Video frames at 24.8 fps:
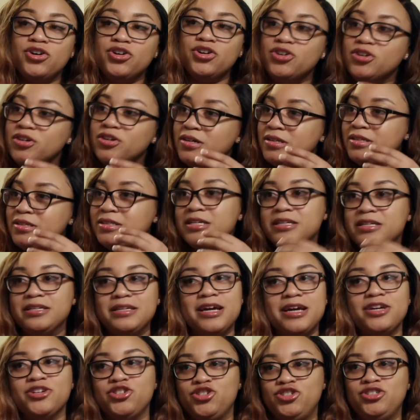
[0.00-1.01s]
good
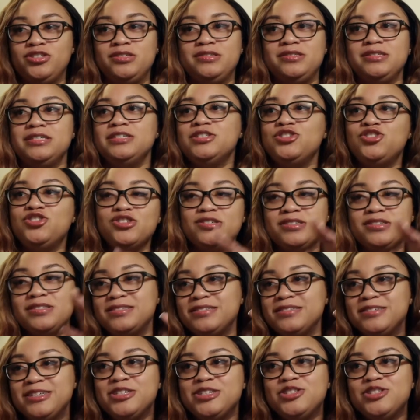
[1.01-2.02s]
connection. It's just